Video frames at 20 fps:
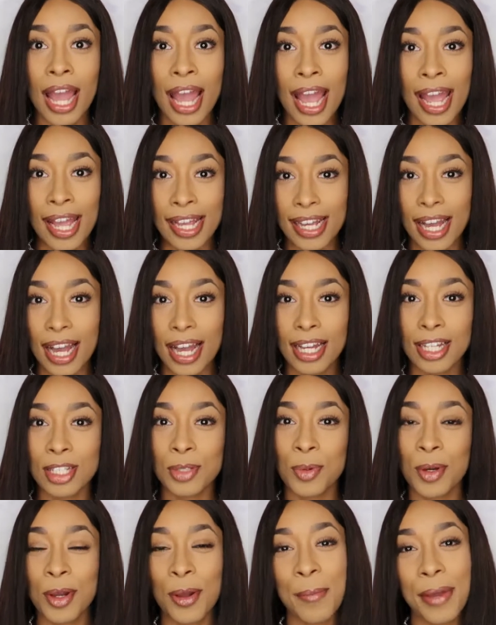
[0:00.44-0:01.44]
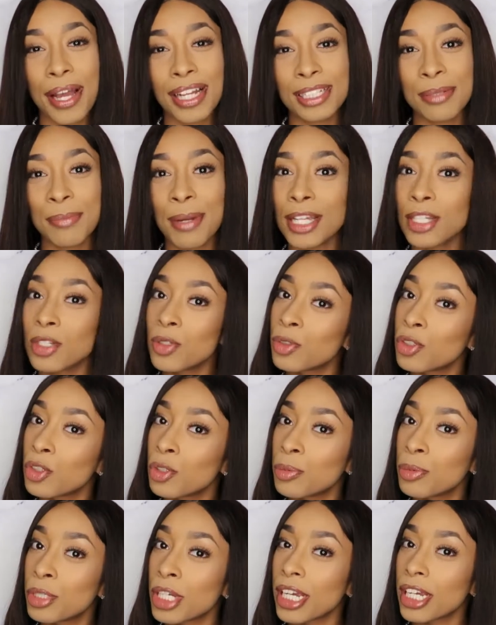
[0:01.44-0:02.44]
Hey guys, welcome back to my
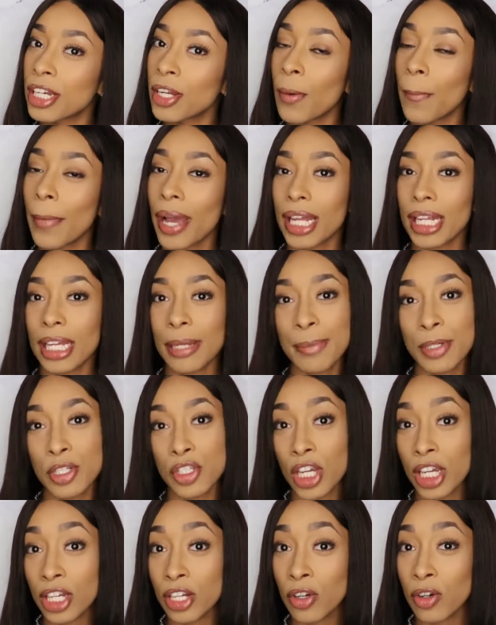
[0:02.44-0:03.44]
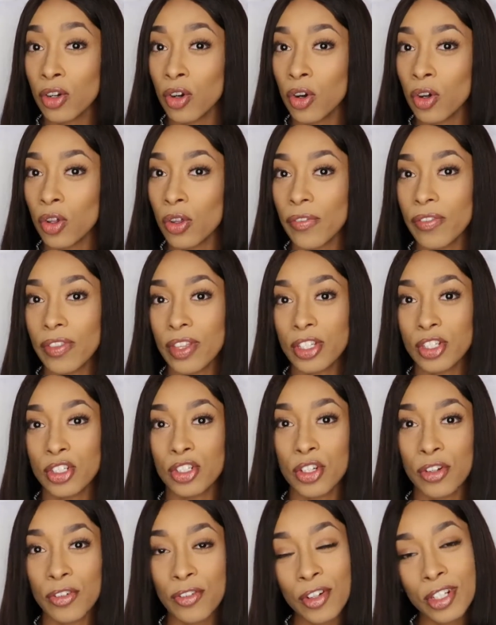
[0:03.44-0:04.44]
YouTube channel. My name is Jada Nicole if this
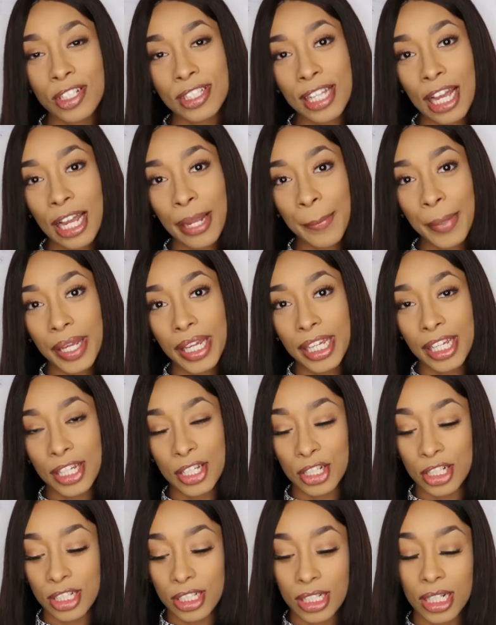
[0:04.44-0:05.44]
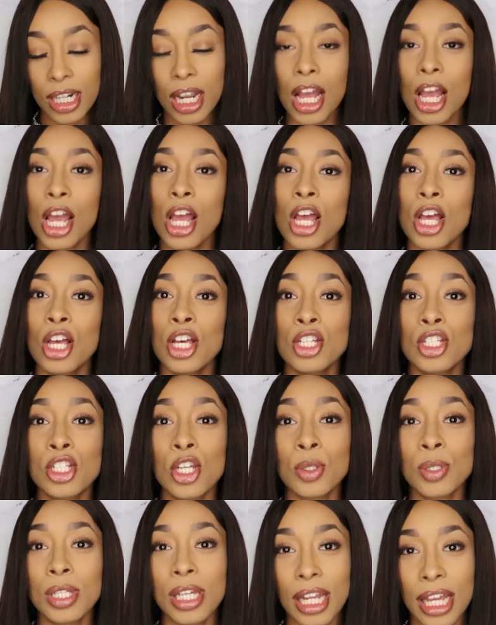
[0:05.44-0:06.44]
is your first time here.
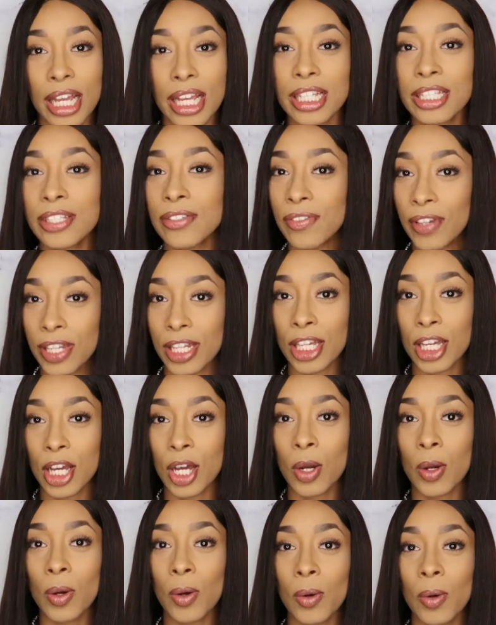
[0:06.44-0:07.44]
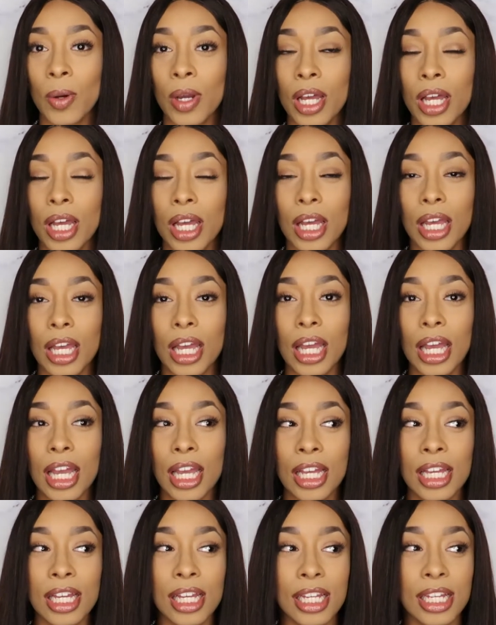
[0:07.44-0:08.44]
So today's video
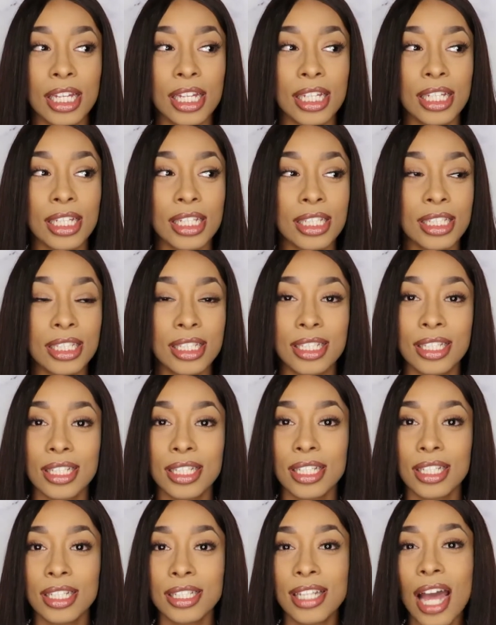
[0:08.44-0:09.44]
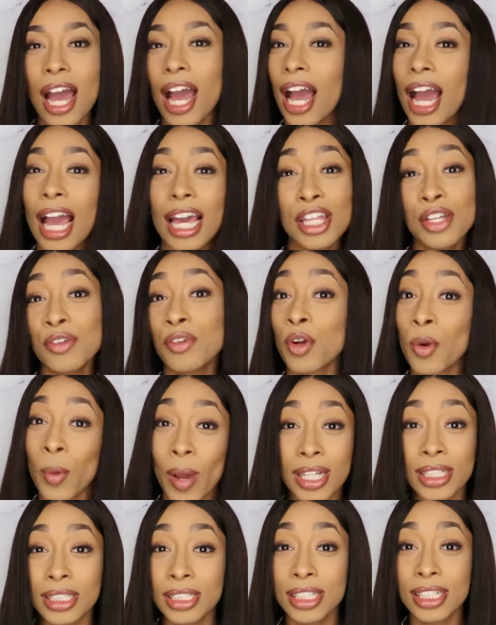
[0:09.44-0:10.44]
is not highly
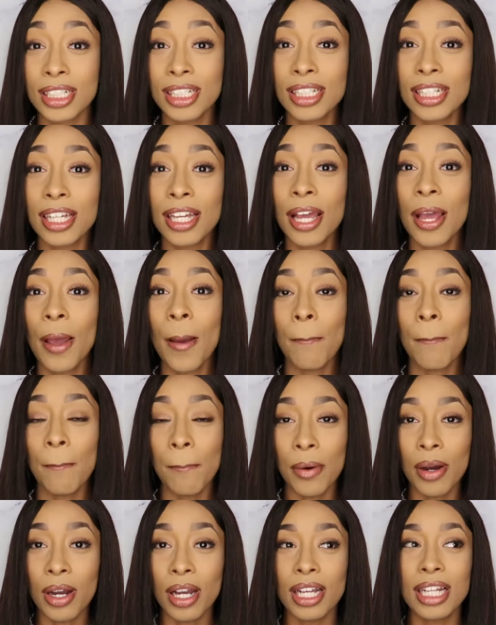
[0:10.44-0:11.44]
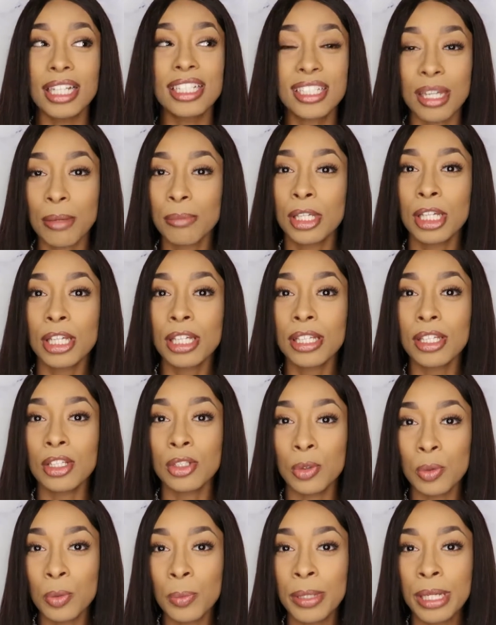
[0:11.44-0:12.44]
requested, but it's something
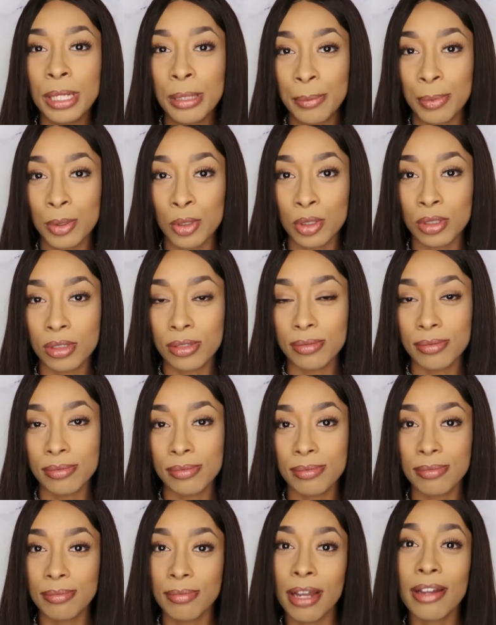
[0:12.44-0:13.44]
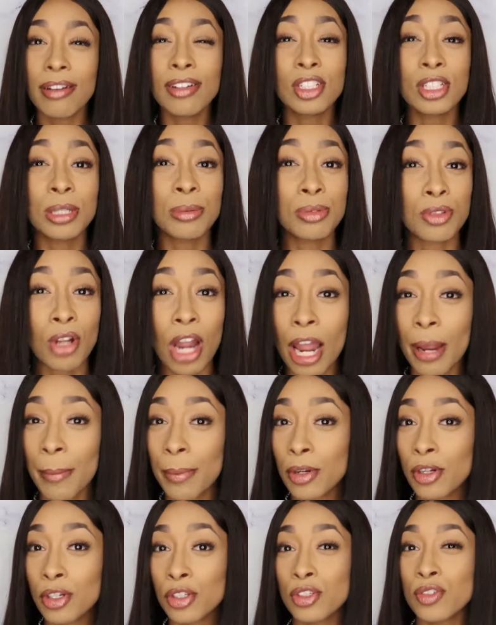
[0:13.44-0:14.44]
you people, my
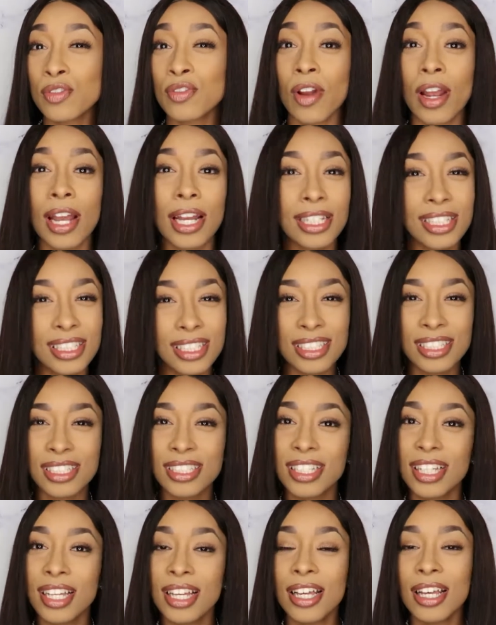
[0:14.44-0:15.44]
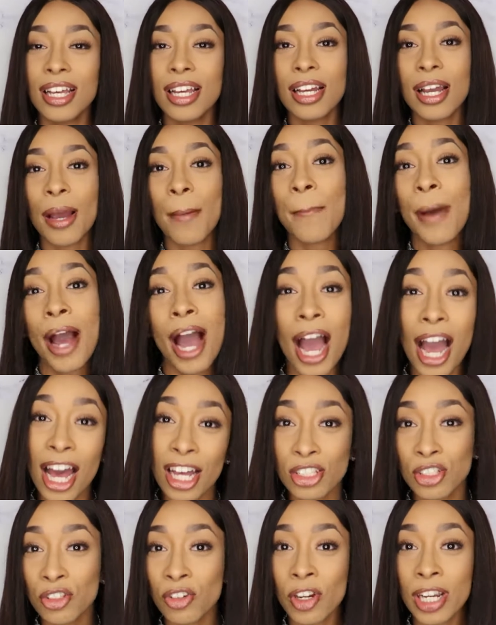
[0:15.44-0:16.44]
subscribers, friends,
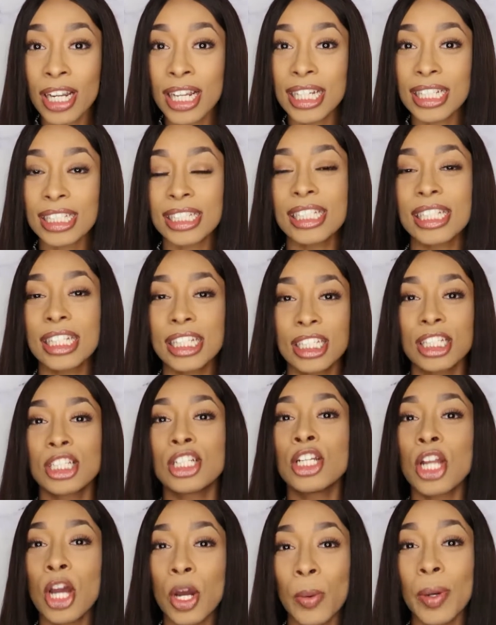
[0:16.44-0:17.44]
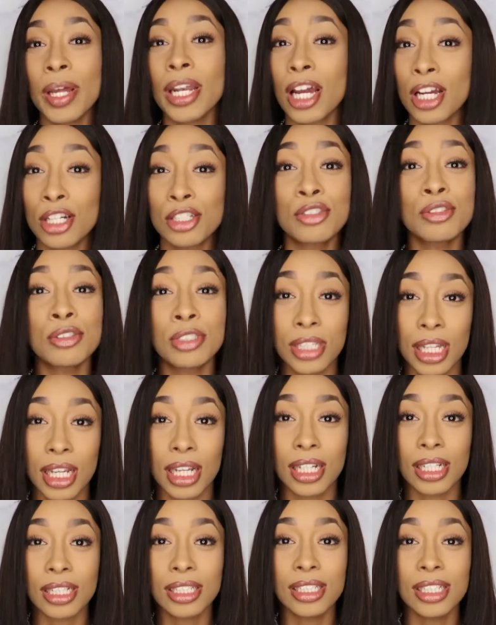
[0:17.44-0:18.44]
compadres need to know and
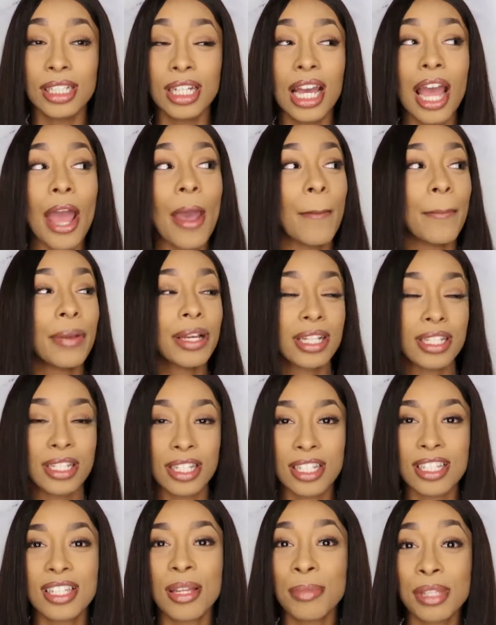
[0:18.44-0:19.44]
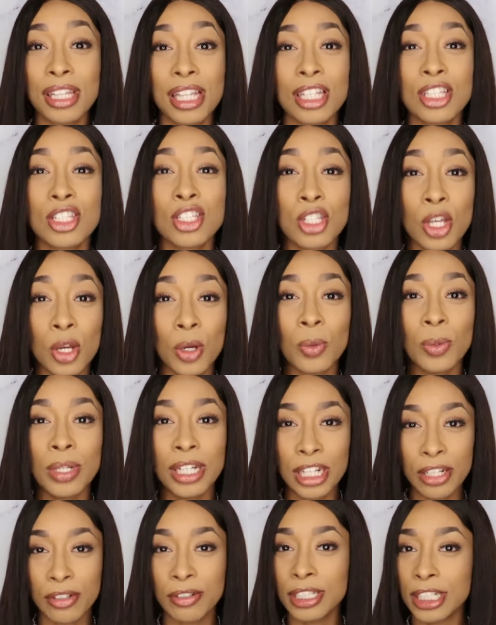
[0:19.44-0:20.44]
understand, because this is something that's so
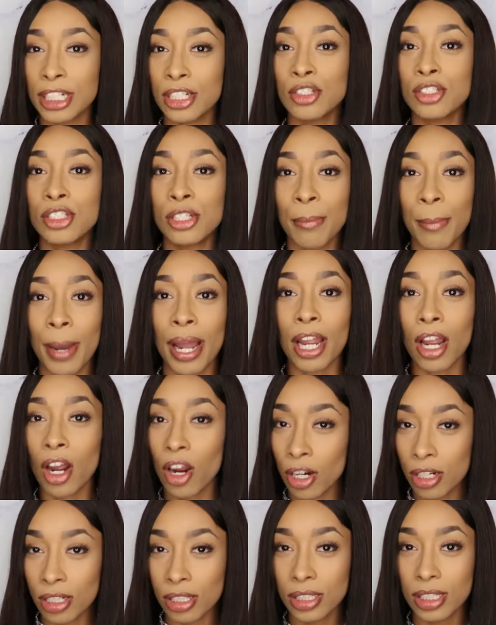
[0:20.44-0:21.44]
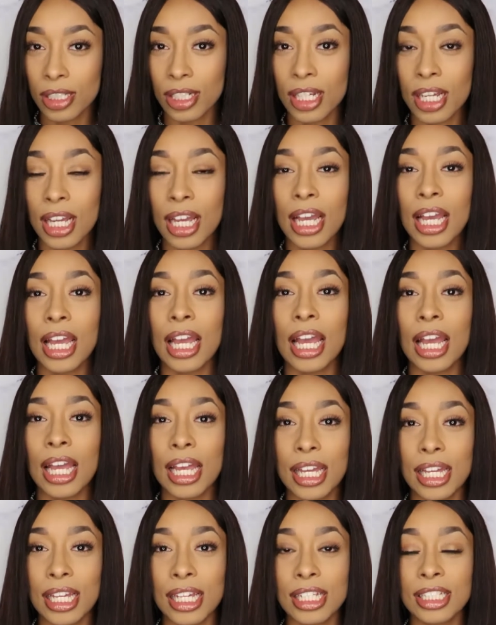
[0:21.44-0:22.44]
near and dear to my heart,
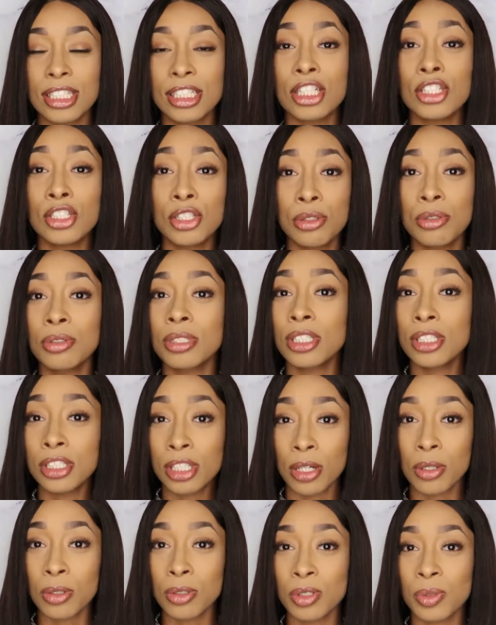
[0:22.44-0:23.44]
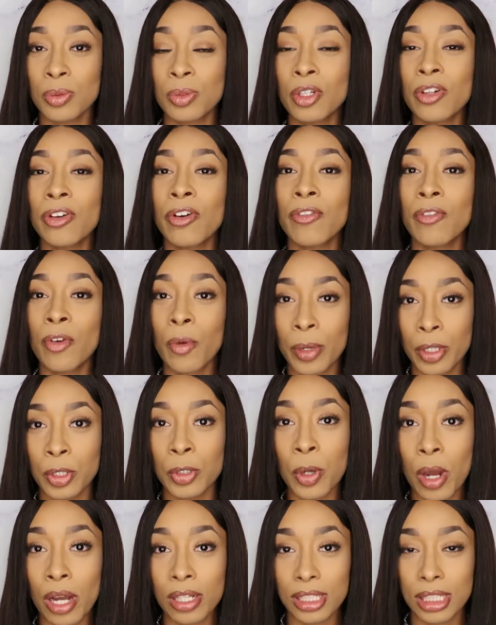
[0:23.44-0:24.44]
is the do's and don'ts for when you
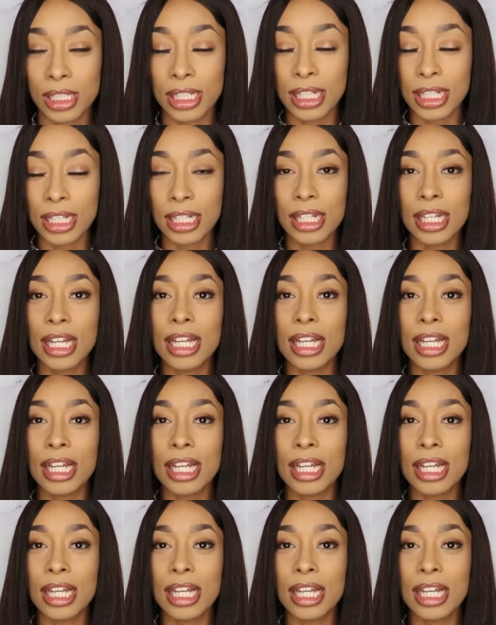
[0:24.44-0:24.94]
go out to eat.